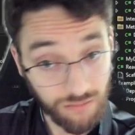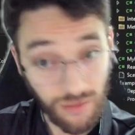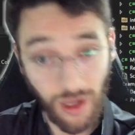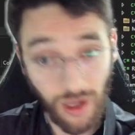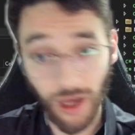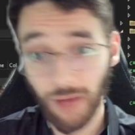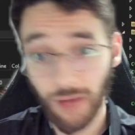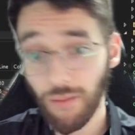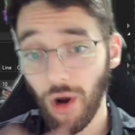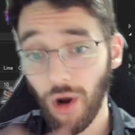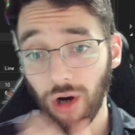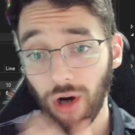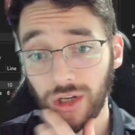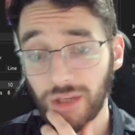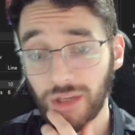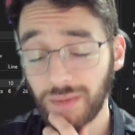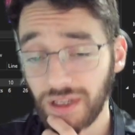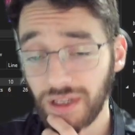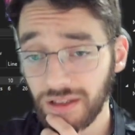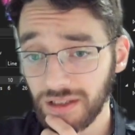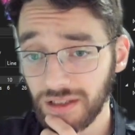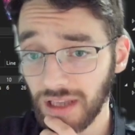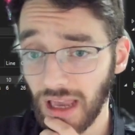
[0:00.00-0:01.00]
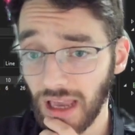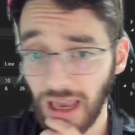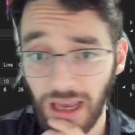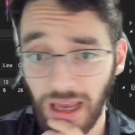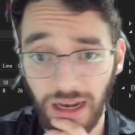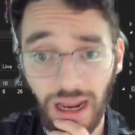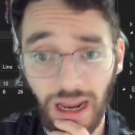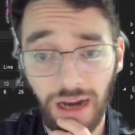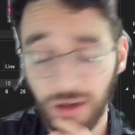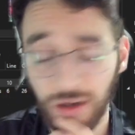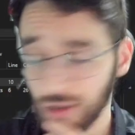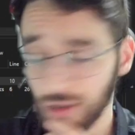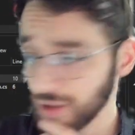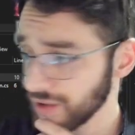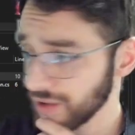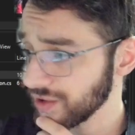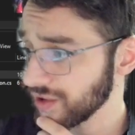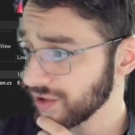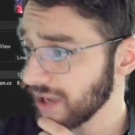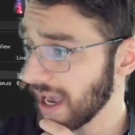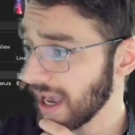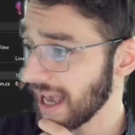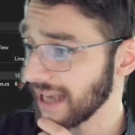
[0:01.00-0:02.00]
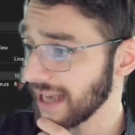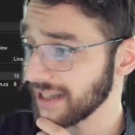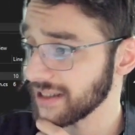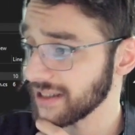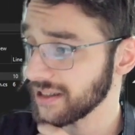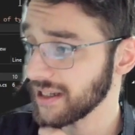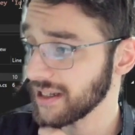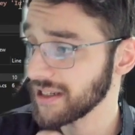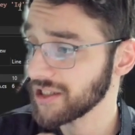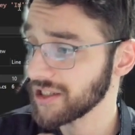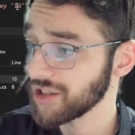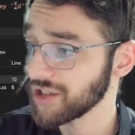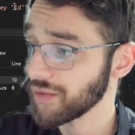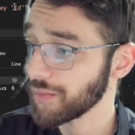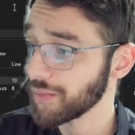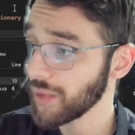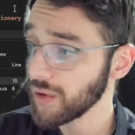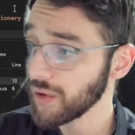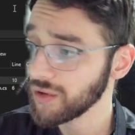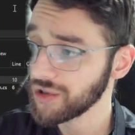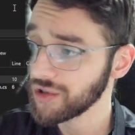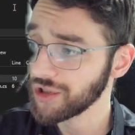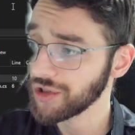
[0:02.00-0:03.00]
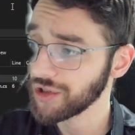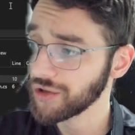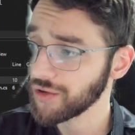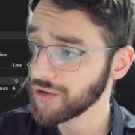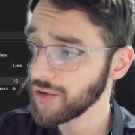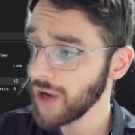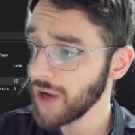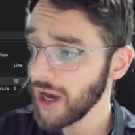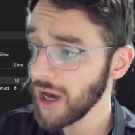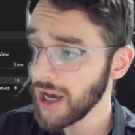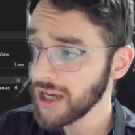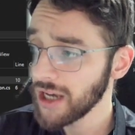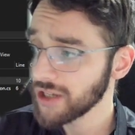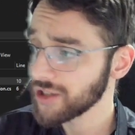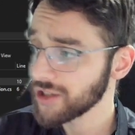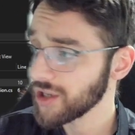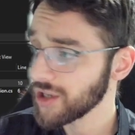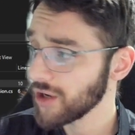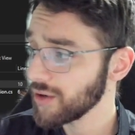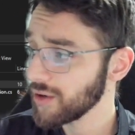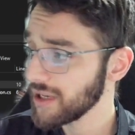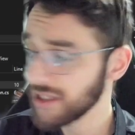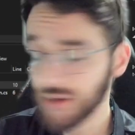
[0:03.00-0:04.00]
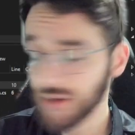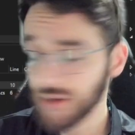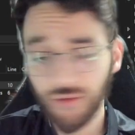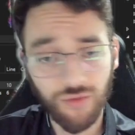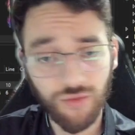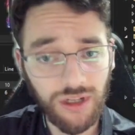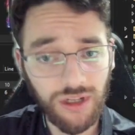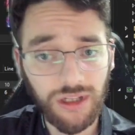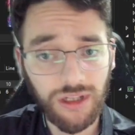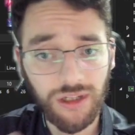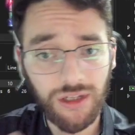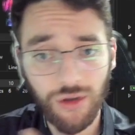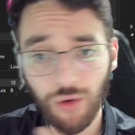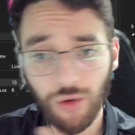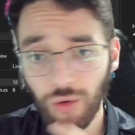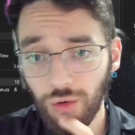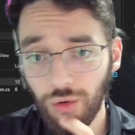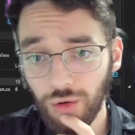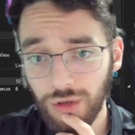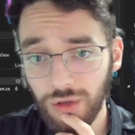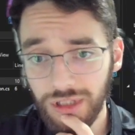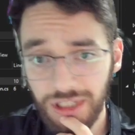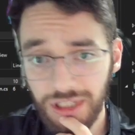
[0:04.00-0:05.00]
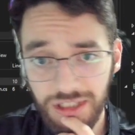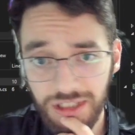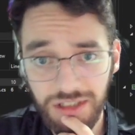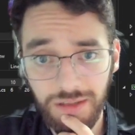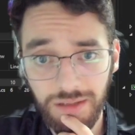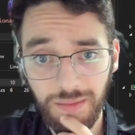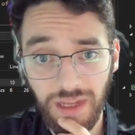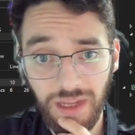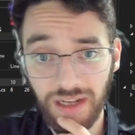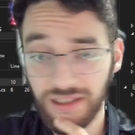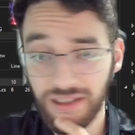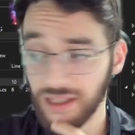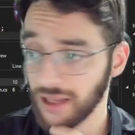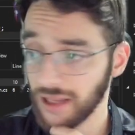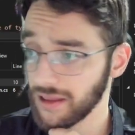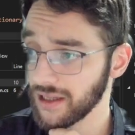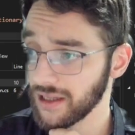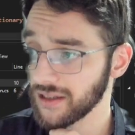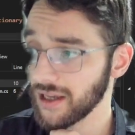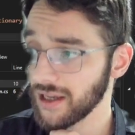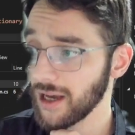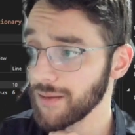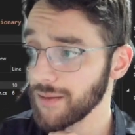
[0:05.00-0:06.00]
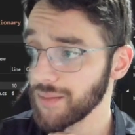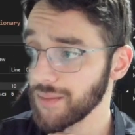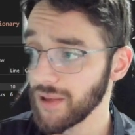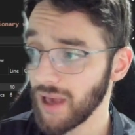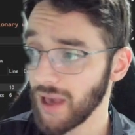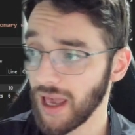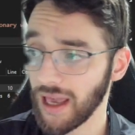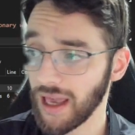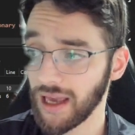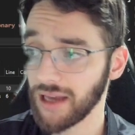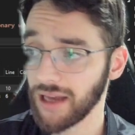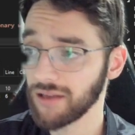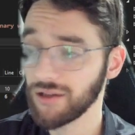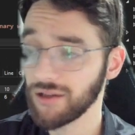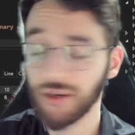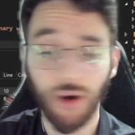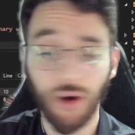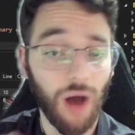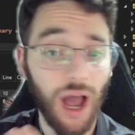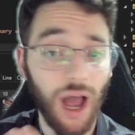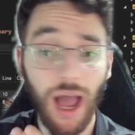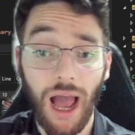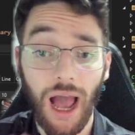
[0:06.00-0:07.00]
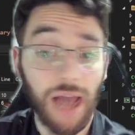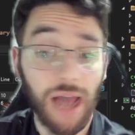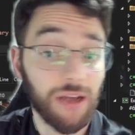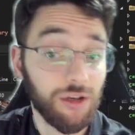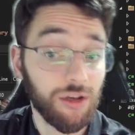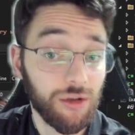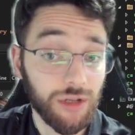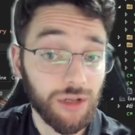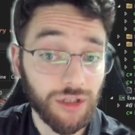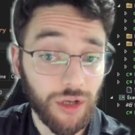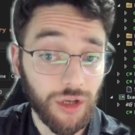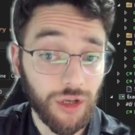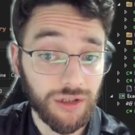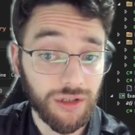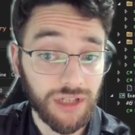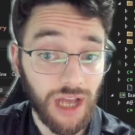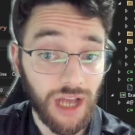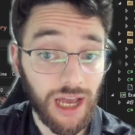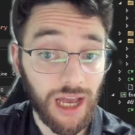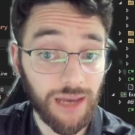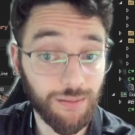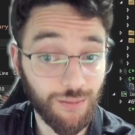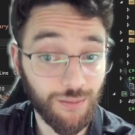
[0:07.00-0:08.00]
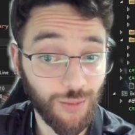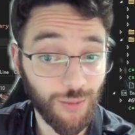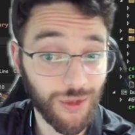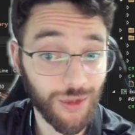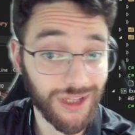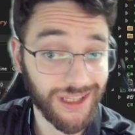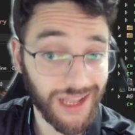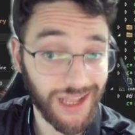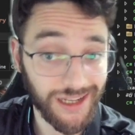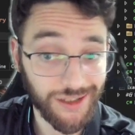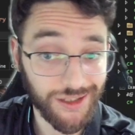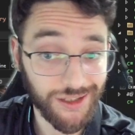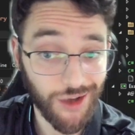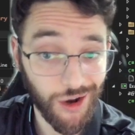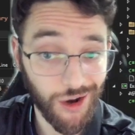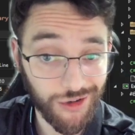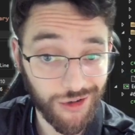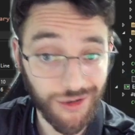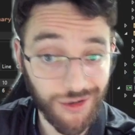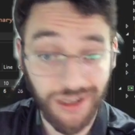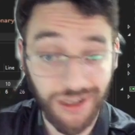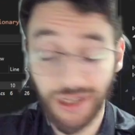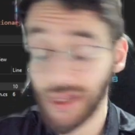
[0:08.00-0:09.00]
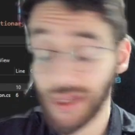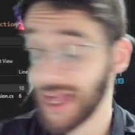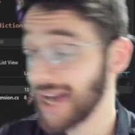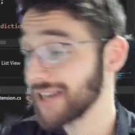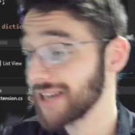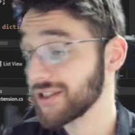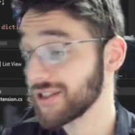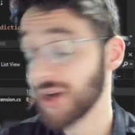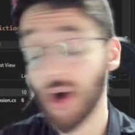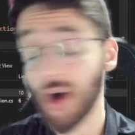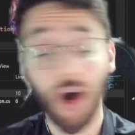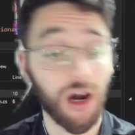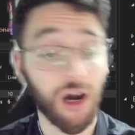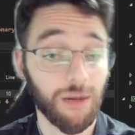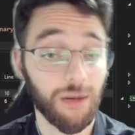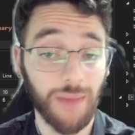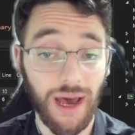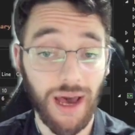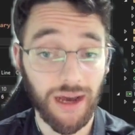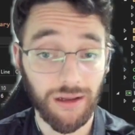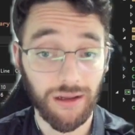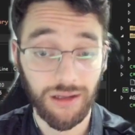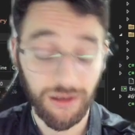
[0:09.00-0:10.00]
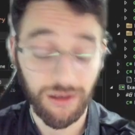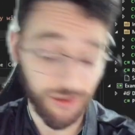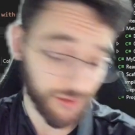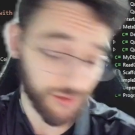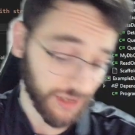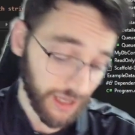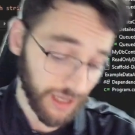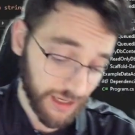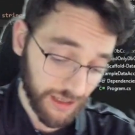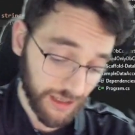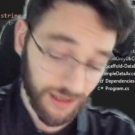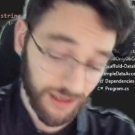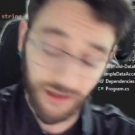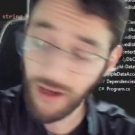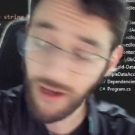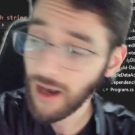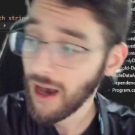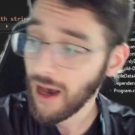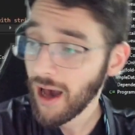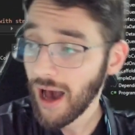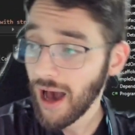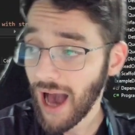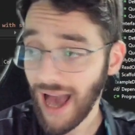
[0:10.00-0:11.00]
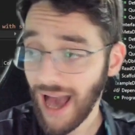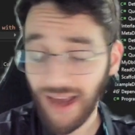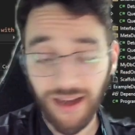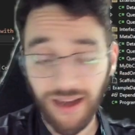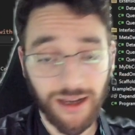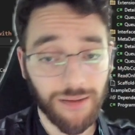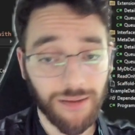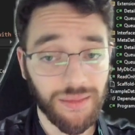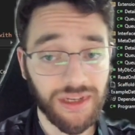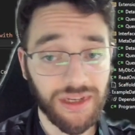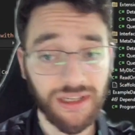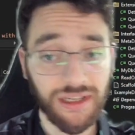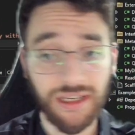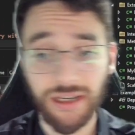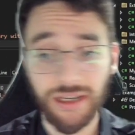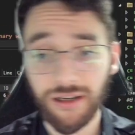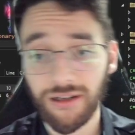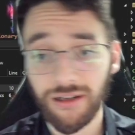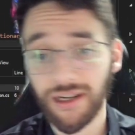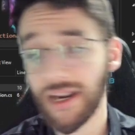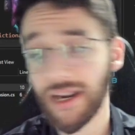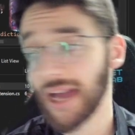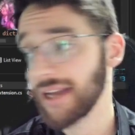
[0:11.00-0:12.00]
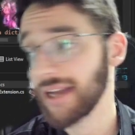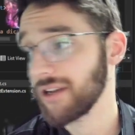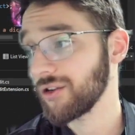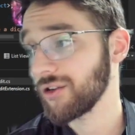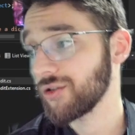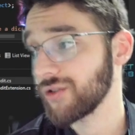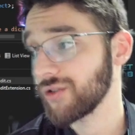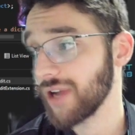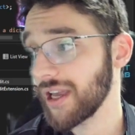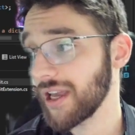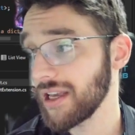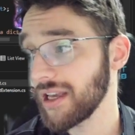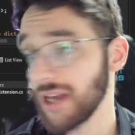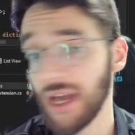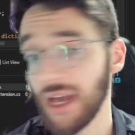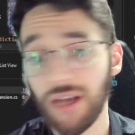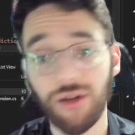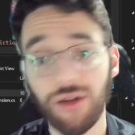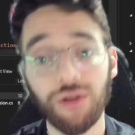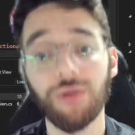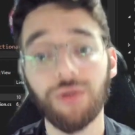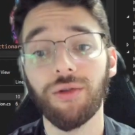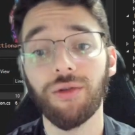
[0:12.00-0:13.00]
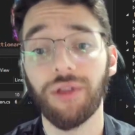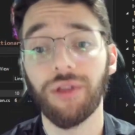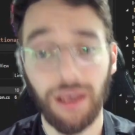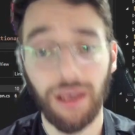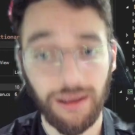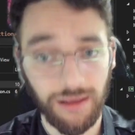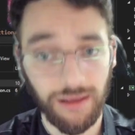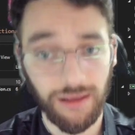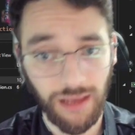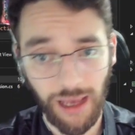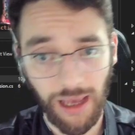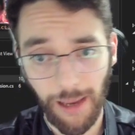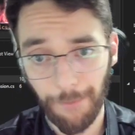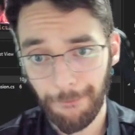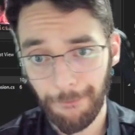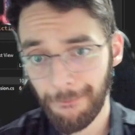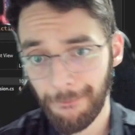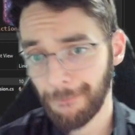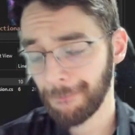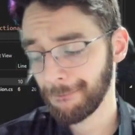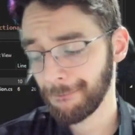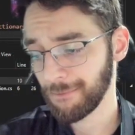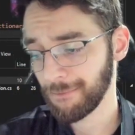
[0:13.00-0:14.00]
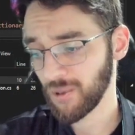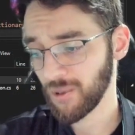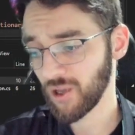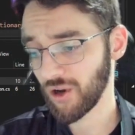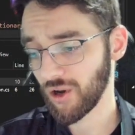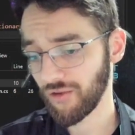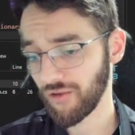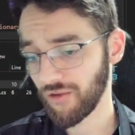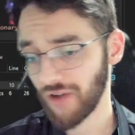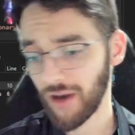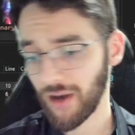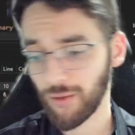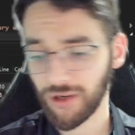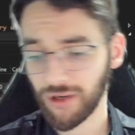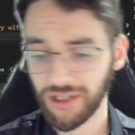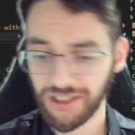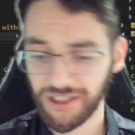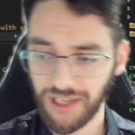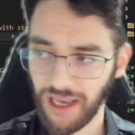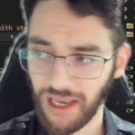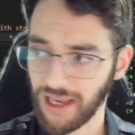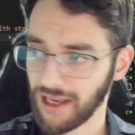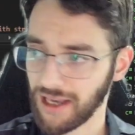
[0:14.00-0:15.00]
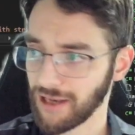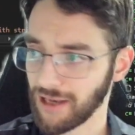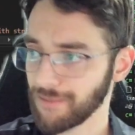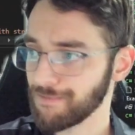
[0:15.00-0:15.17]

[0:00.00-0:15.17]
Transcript: arguments and errors as it's supposed to. So it's a really cool system that it set this up. And I do this all the time with a nice concrete class automatically created. I can come in here and I can create a new thing that, if I want to say